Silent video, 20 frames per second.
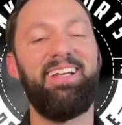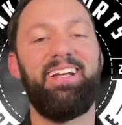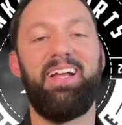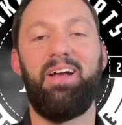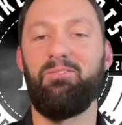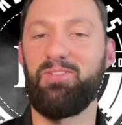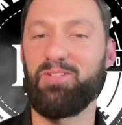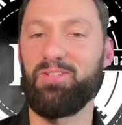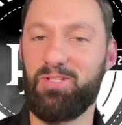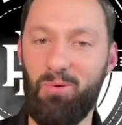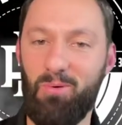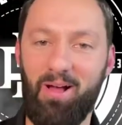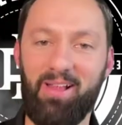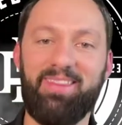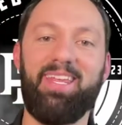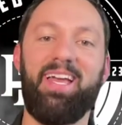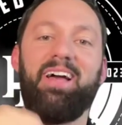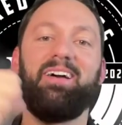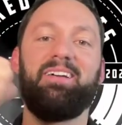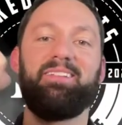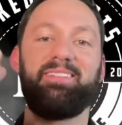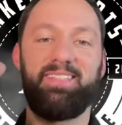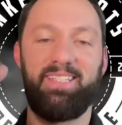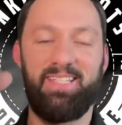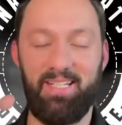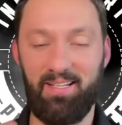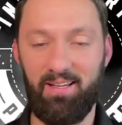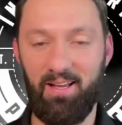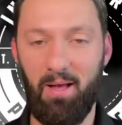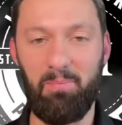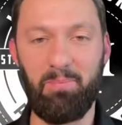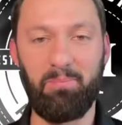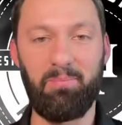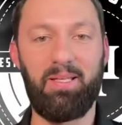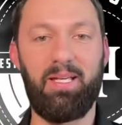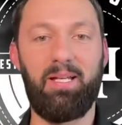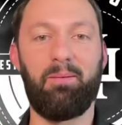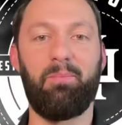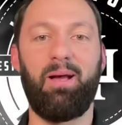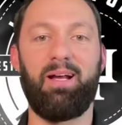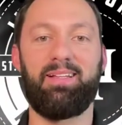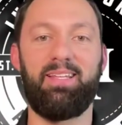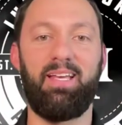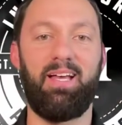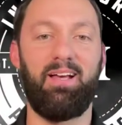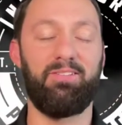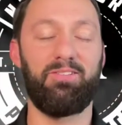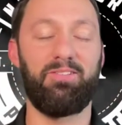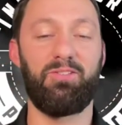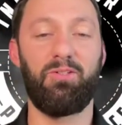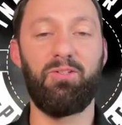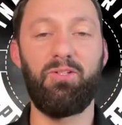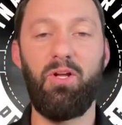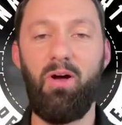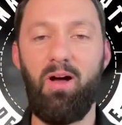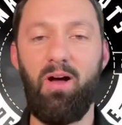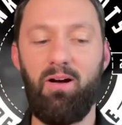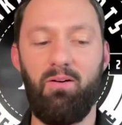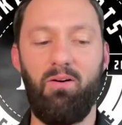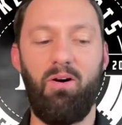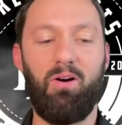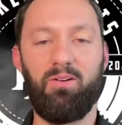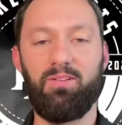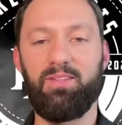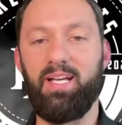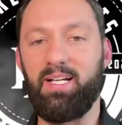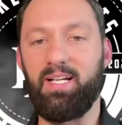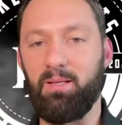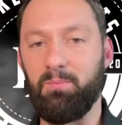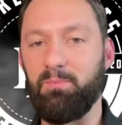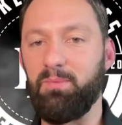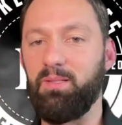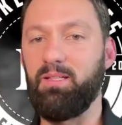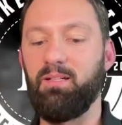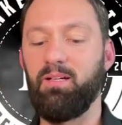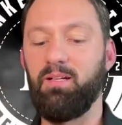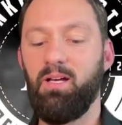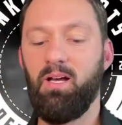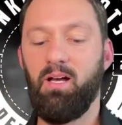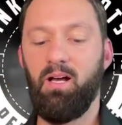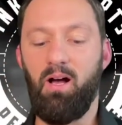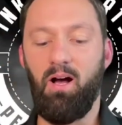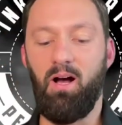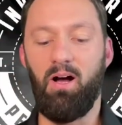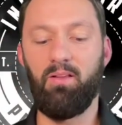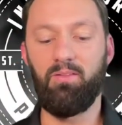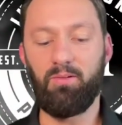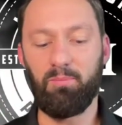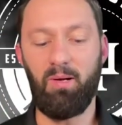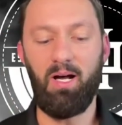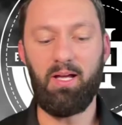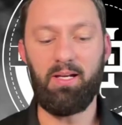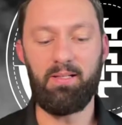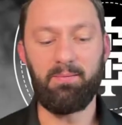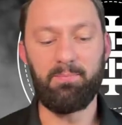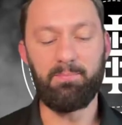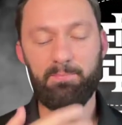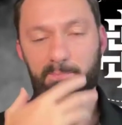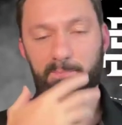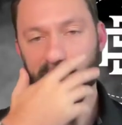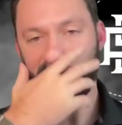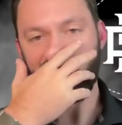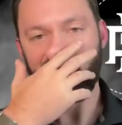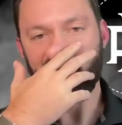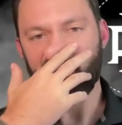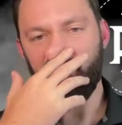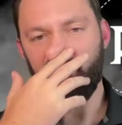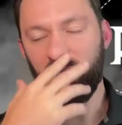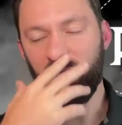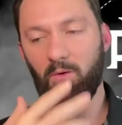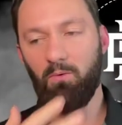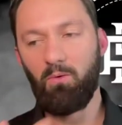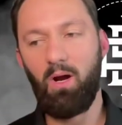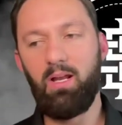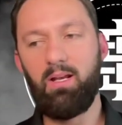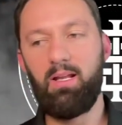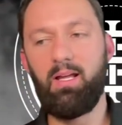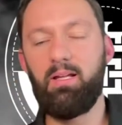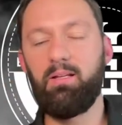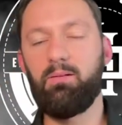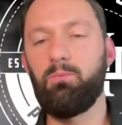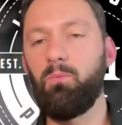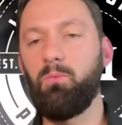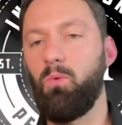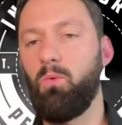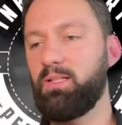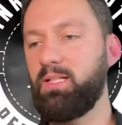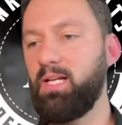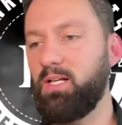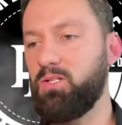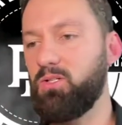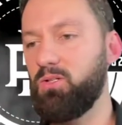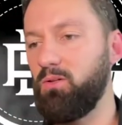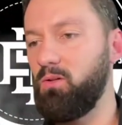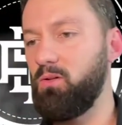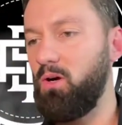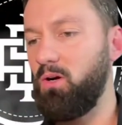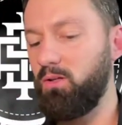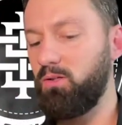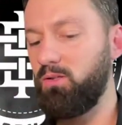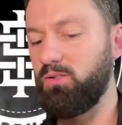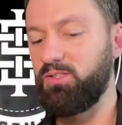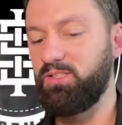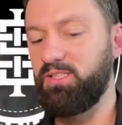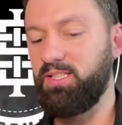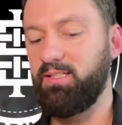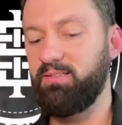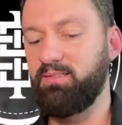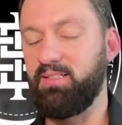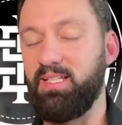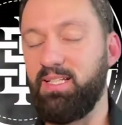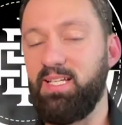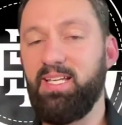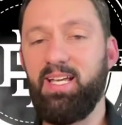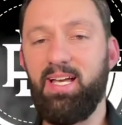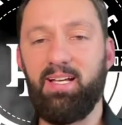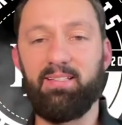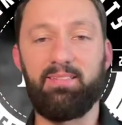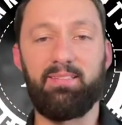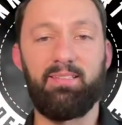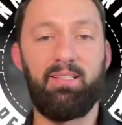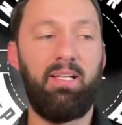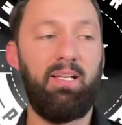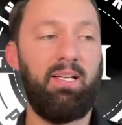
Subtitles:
having to squat down, getting up, and getting back down. So you know how hard that can be on their body, right? And one catcher in the article says that he has